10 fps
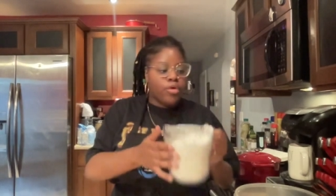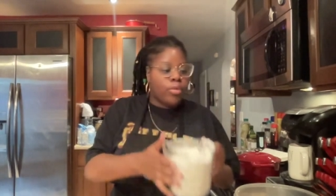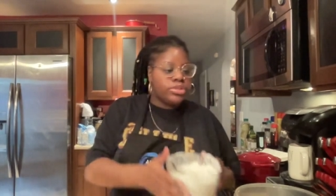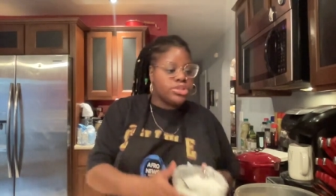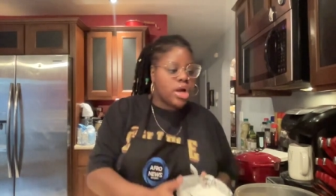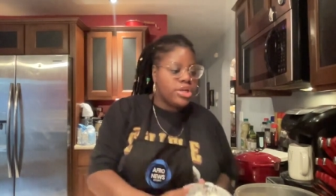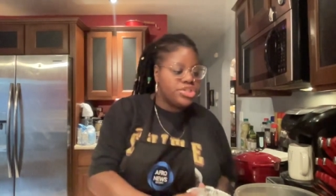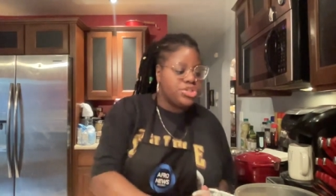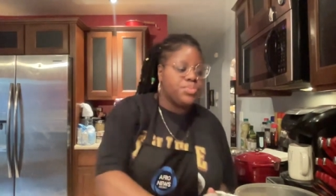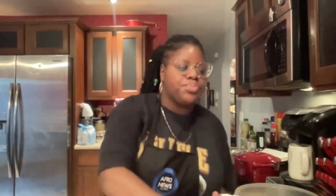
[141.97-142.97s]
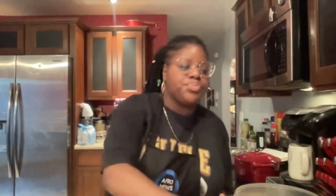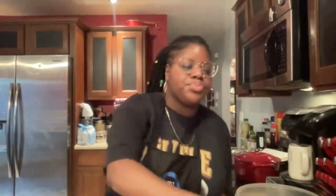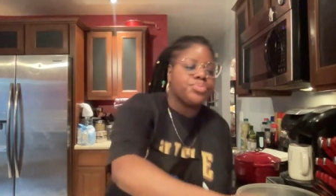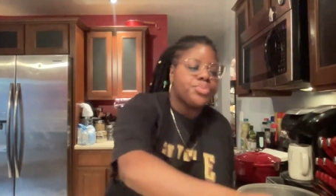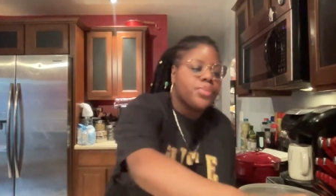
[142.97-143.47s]
cornstarch.
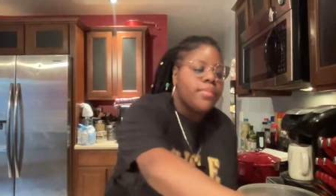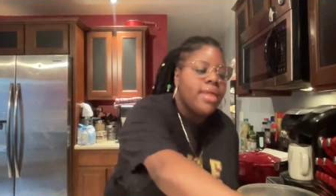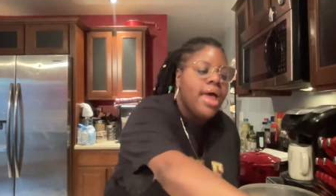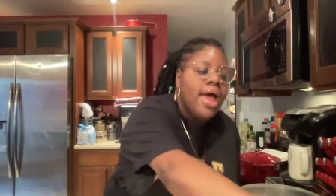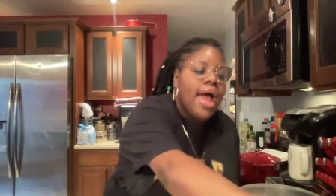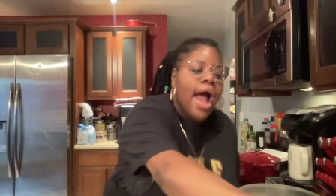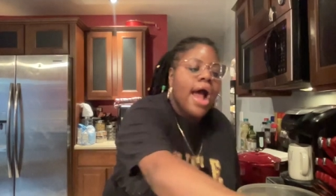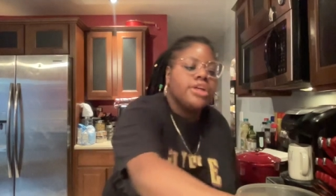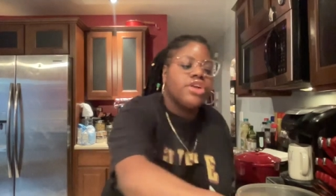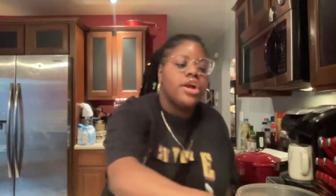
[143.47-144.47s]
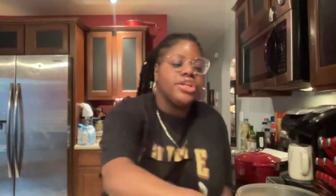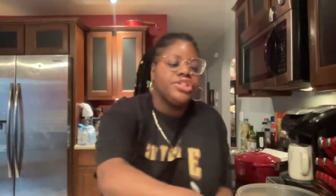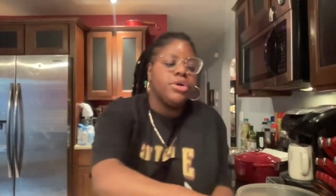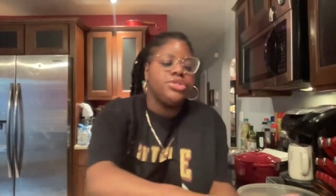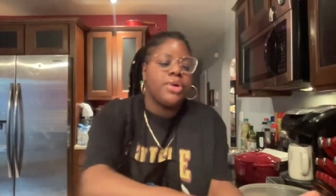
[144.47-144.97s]
As I already
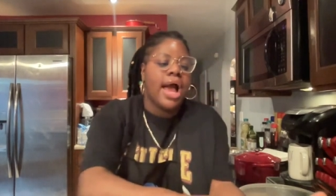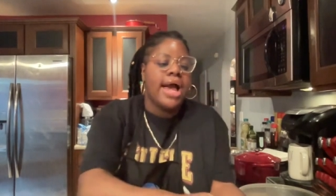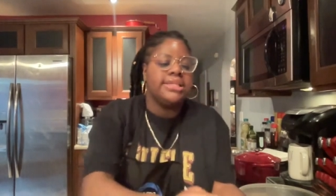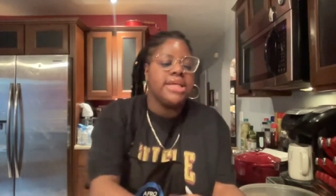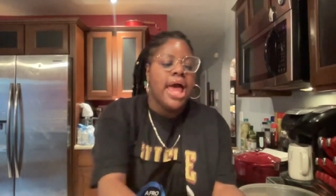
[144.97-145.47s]
showed you guys,